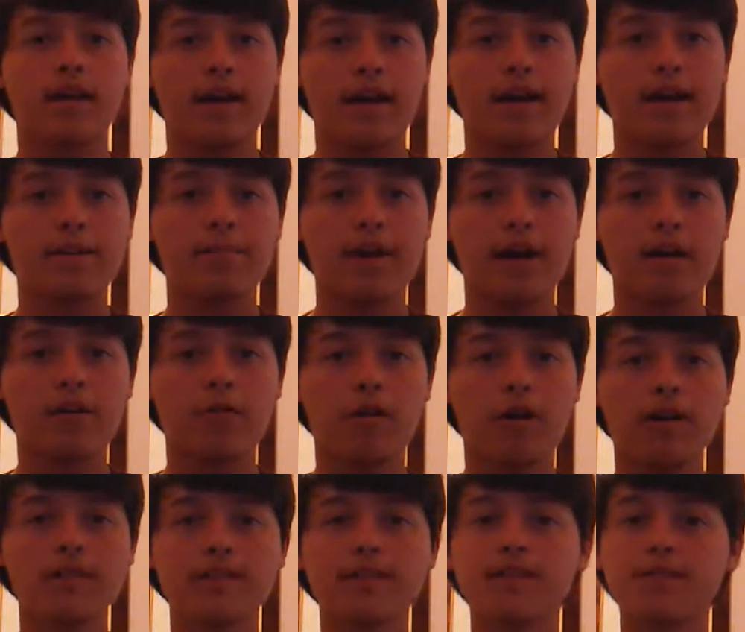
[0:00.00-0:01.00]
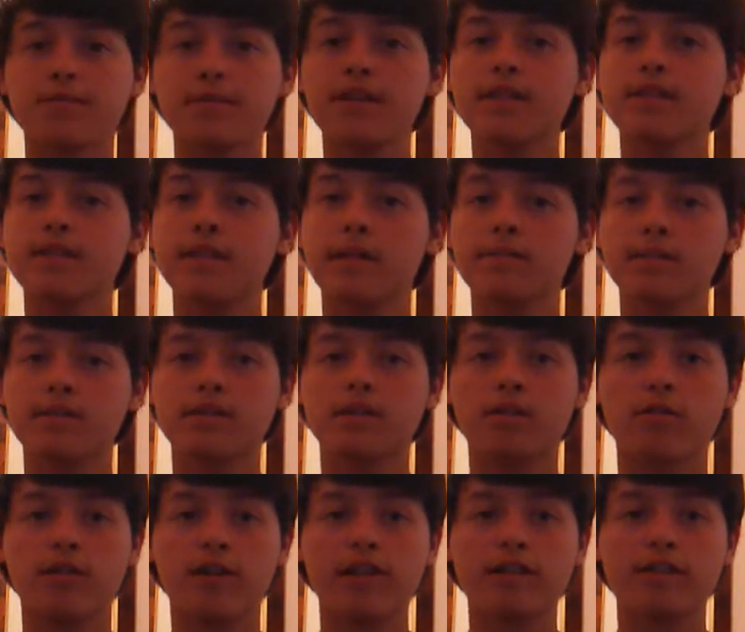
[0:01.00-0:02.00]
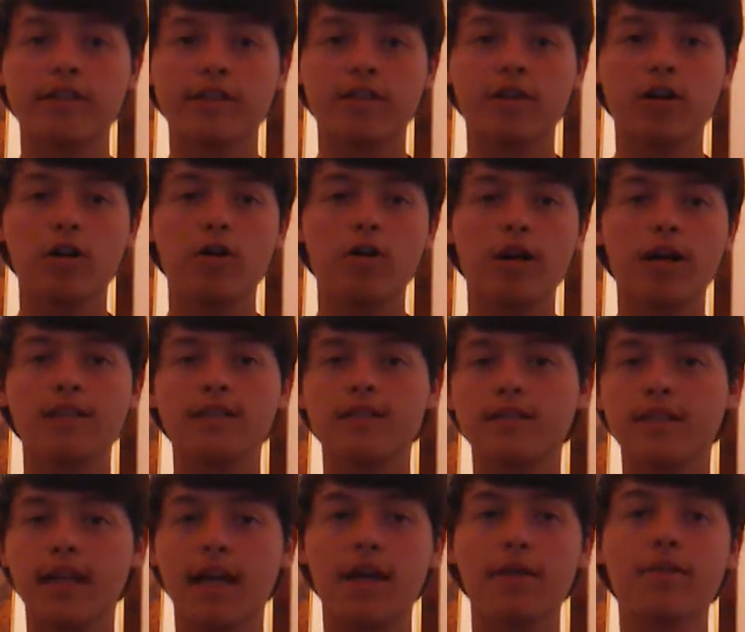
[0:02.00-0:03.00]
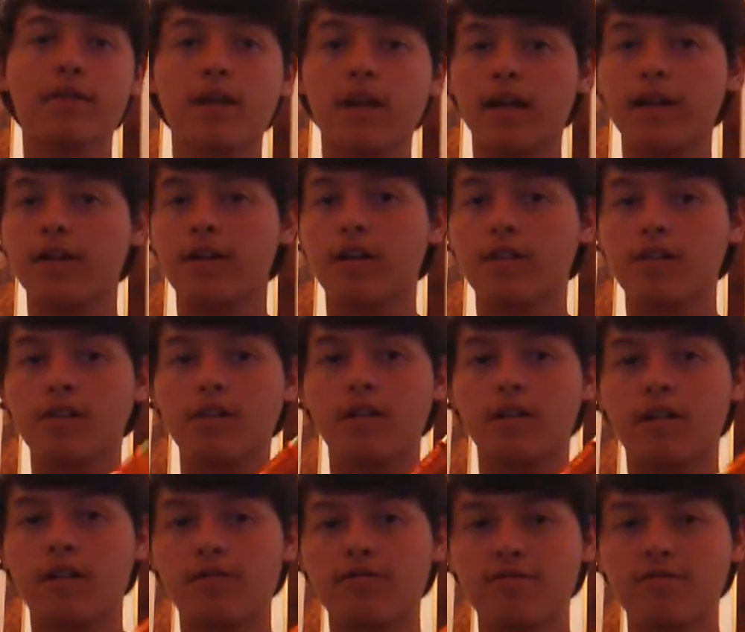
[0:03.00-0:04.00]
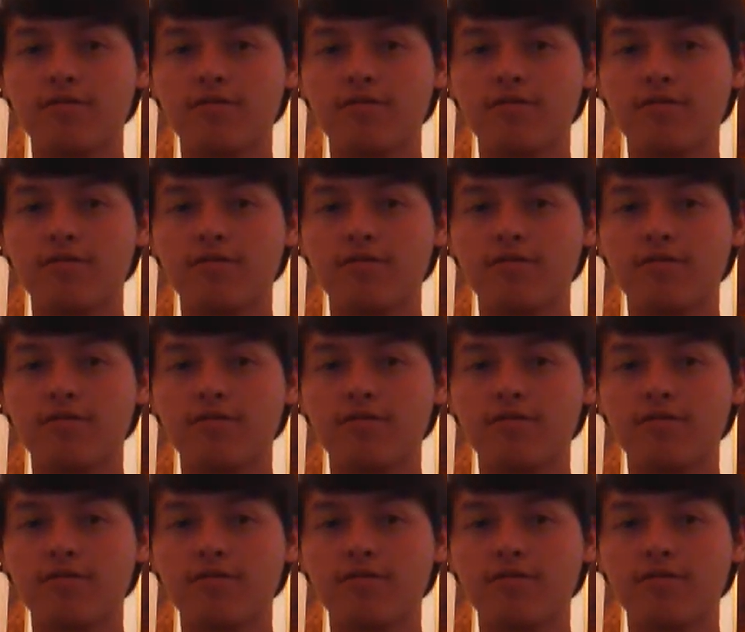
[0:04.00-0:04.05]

Hey Padawans, it's me, Samson7180, and today we got another Nerf